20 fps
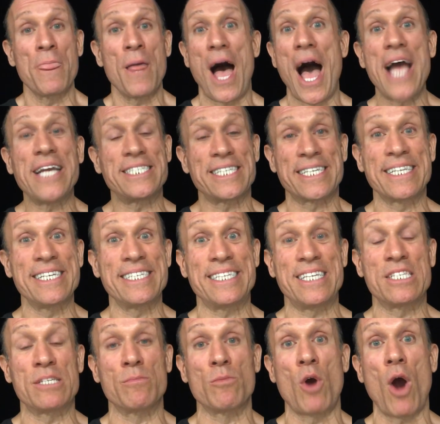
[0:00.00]
I just
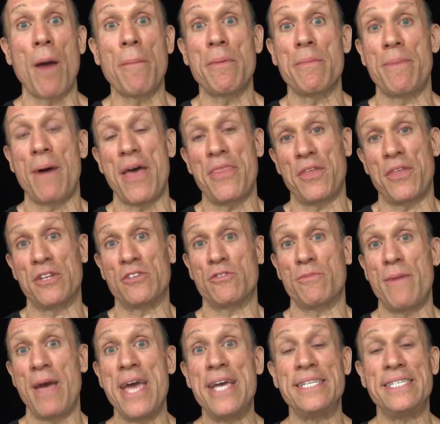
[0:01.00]
listed some carpet pythons
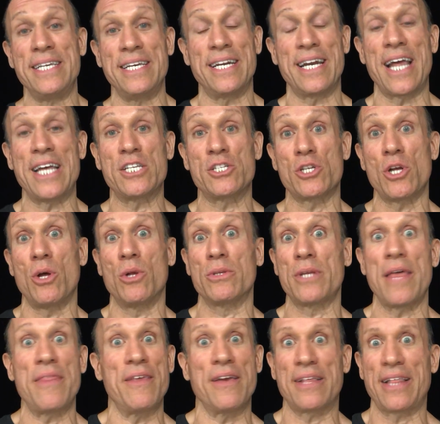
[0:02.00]
from 18, and I
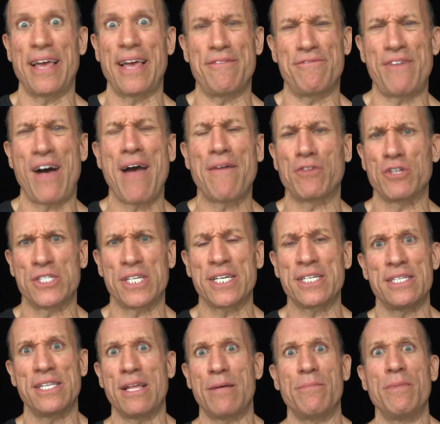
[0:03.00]
sold, I think, like 5 or
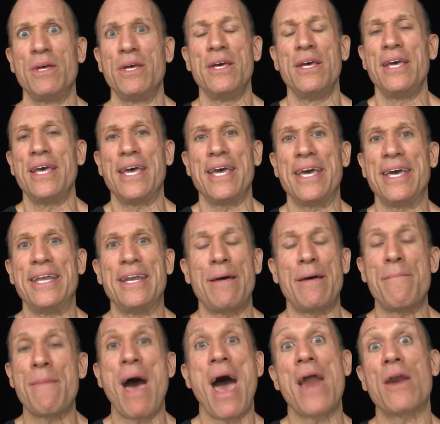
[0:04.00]
6 of them in
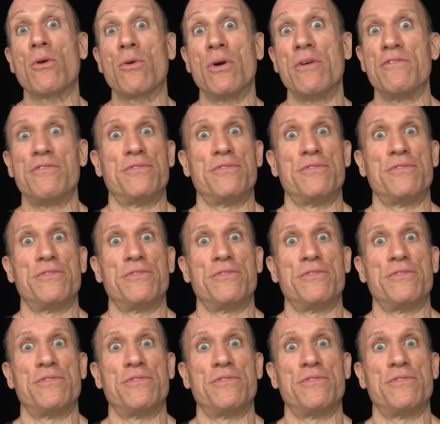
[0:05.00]
a matter of